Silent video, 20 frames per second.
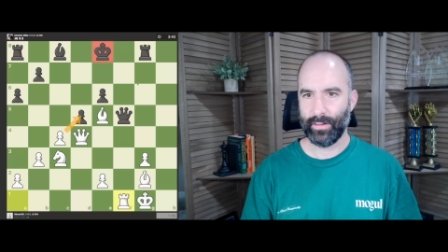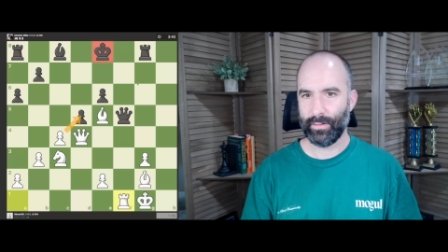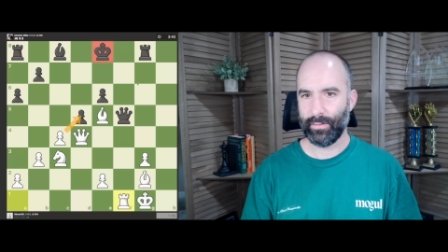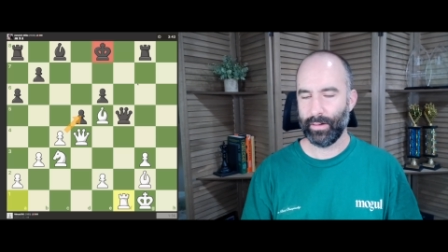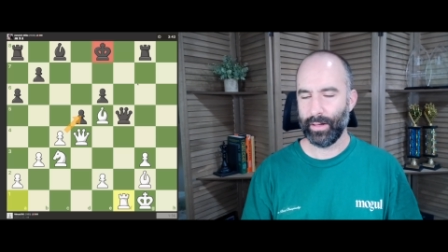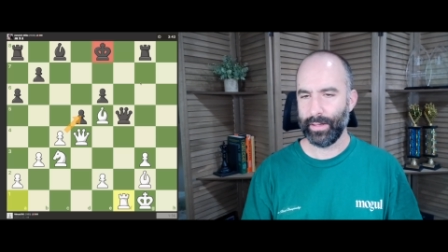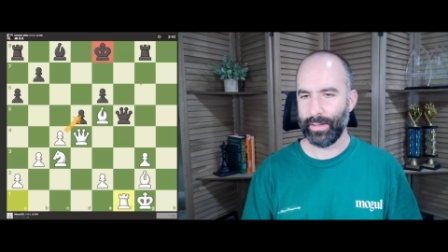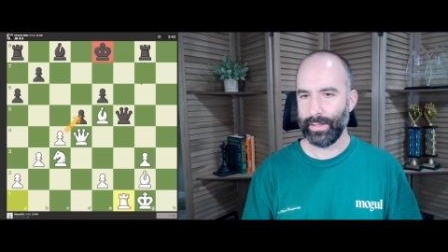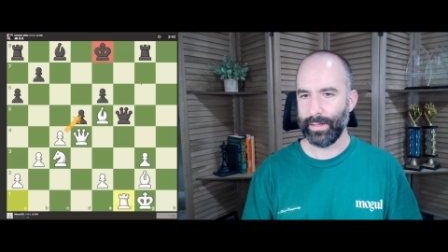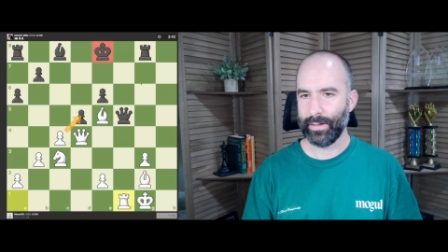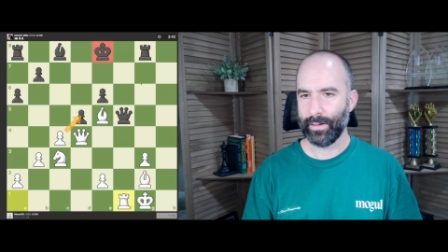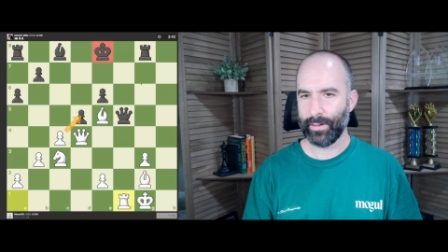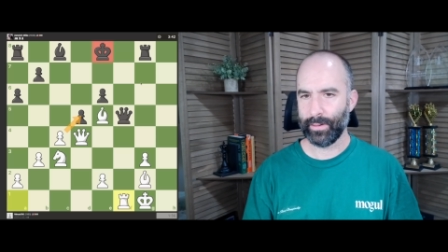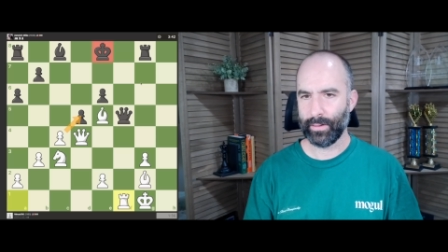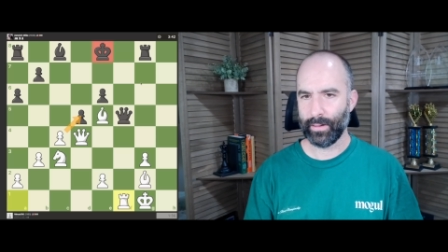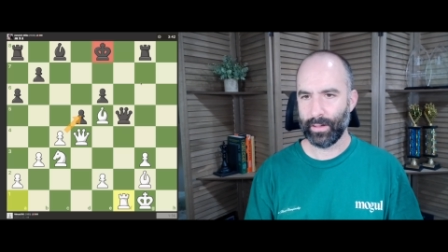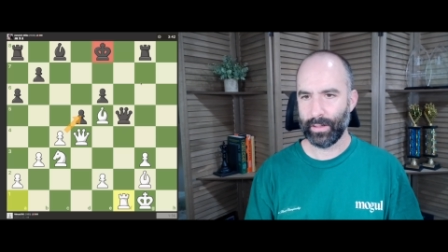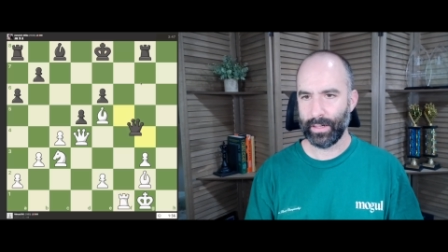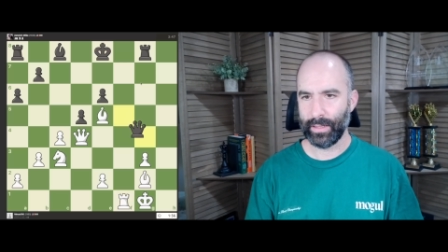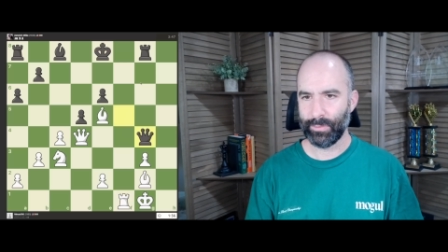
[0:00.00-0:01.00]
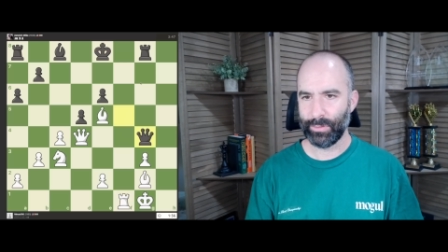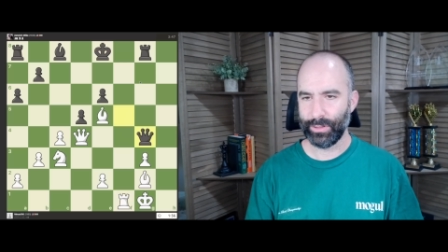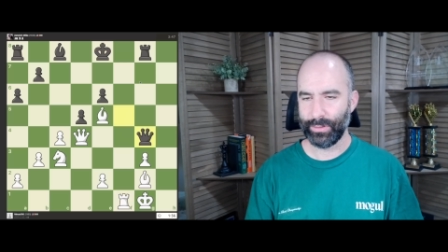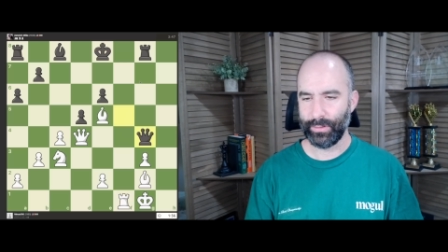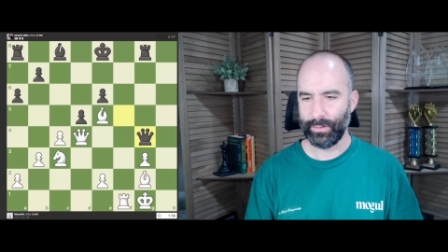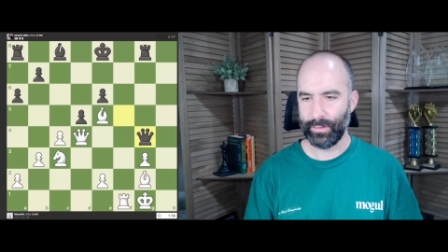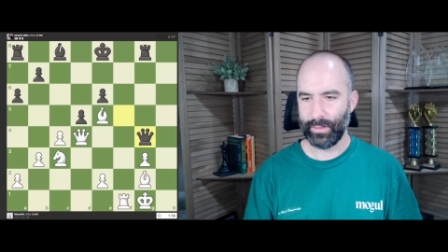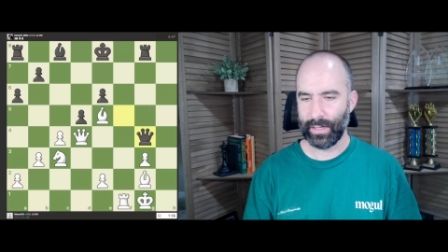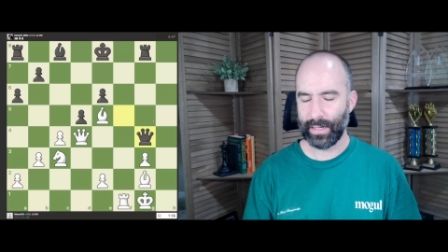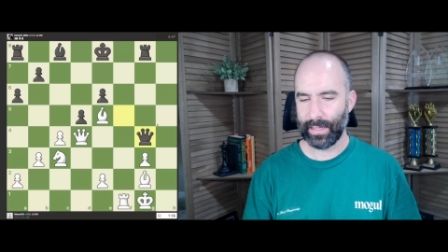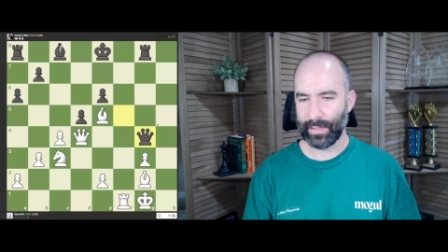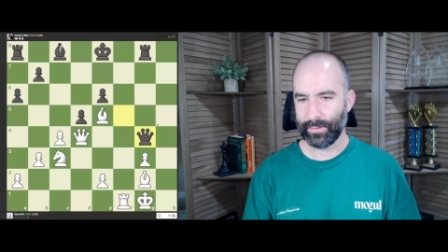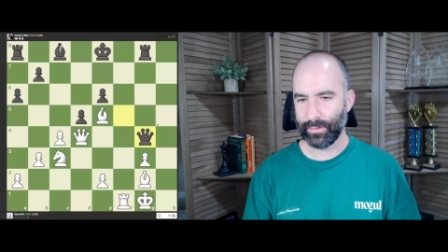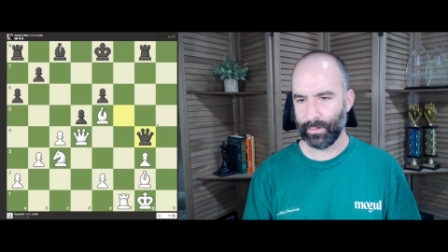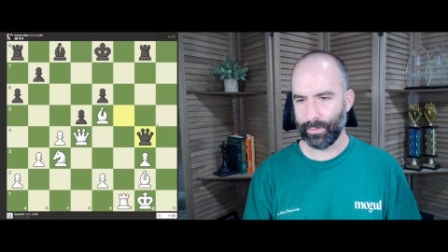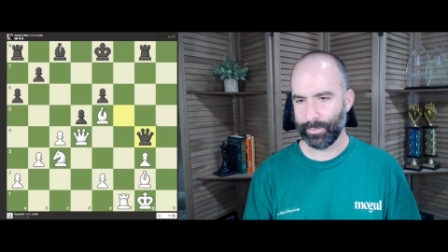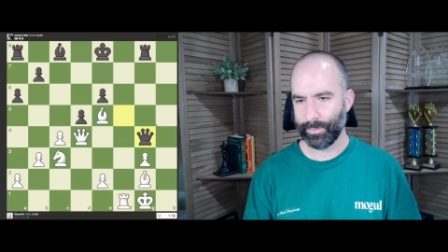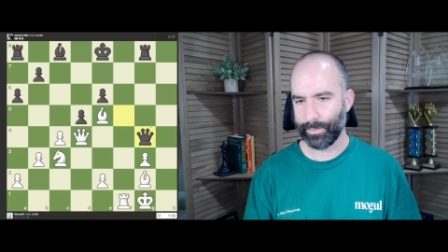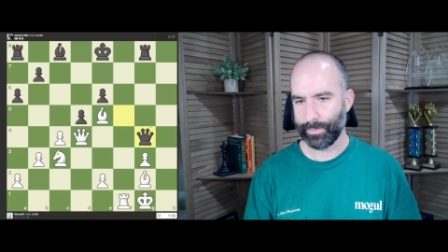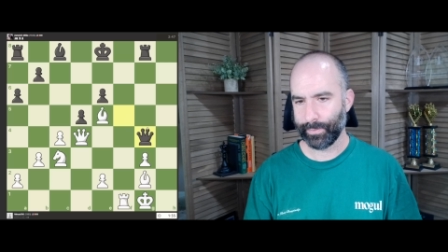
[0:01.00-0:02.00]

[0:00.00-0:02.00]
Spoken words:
right here, unable to castle.